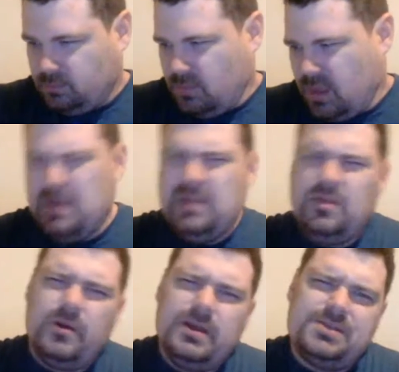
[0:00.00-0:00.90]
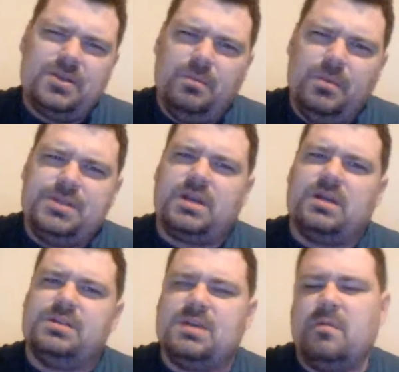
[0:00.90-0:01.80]
I mean, there is good music
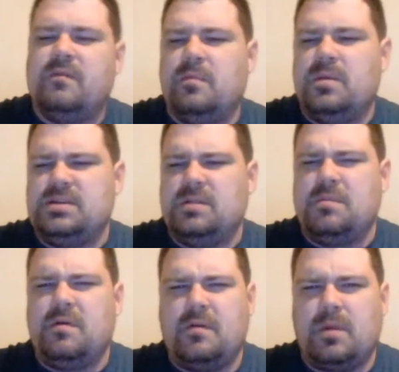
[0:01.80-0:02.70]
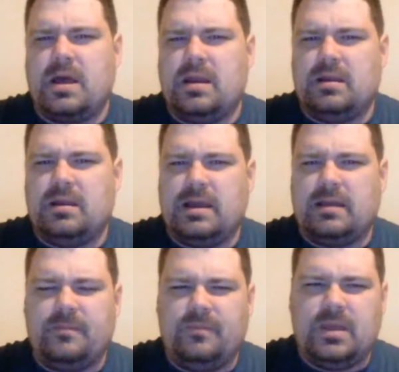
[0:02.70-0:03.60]
on some of them, but some of them are kind of like,
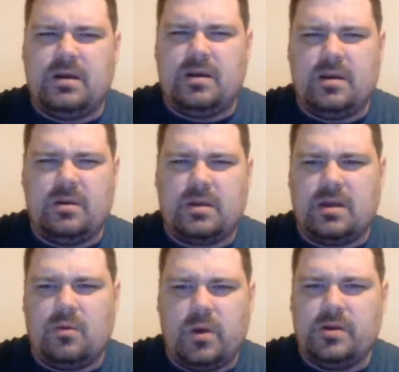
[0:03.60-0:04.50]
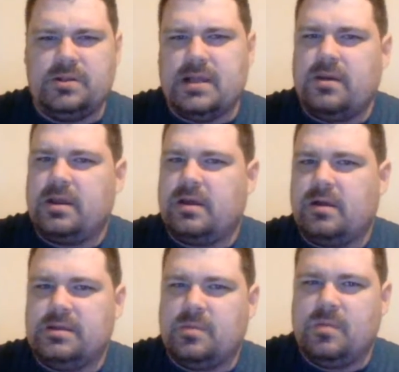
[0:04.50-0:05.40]
I don't know, kind of weird sounding on
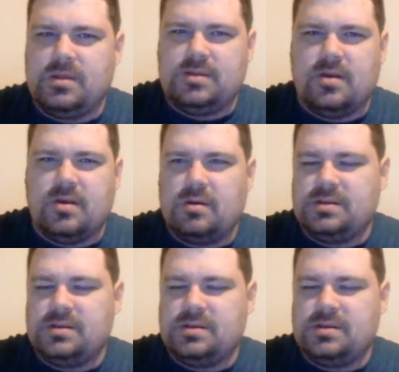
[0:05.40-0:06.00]
some of the songs.